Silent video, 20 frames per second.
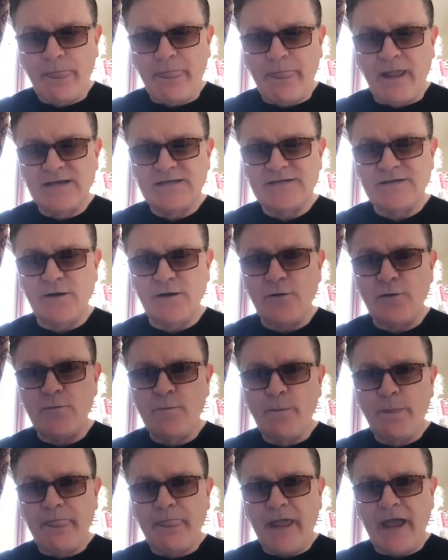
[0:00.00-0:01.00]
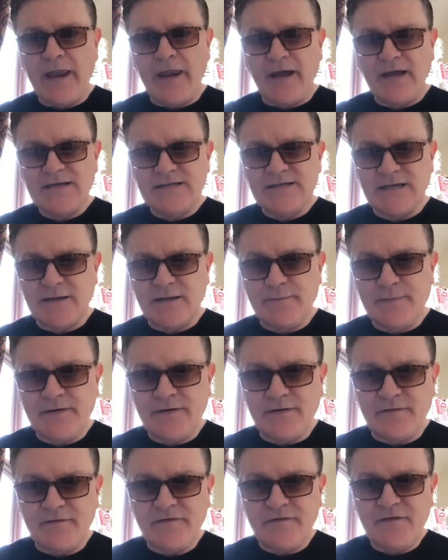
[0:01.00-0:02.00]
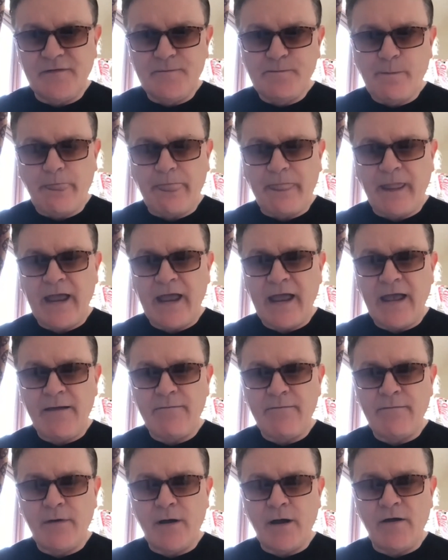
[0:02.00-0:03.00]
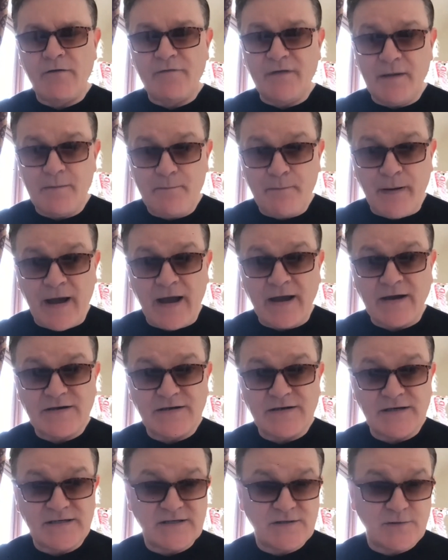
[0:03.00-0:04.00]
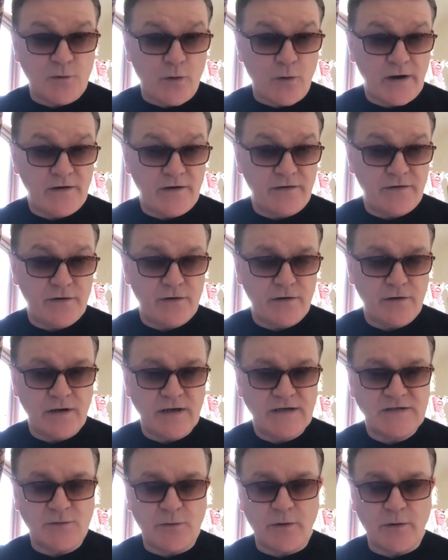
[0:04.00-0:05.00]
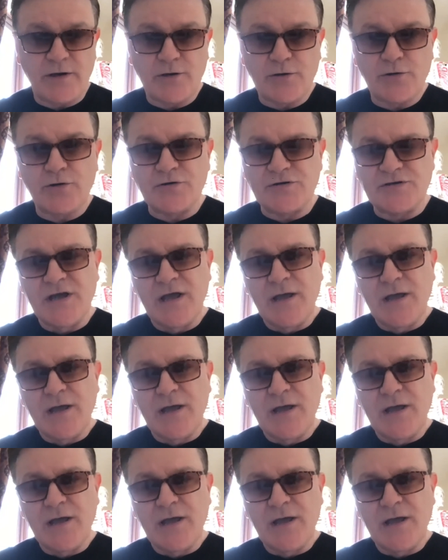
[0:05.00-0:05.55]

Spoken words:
So a nice little bit of impact is quite good.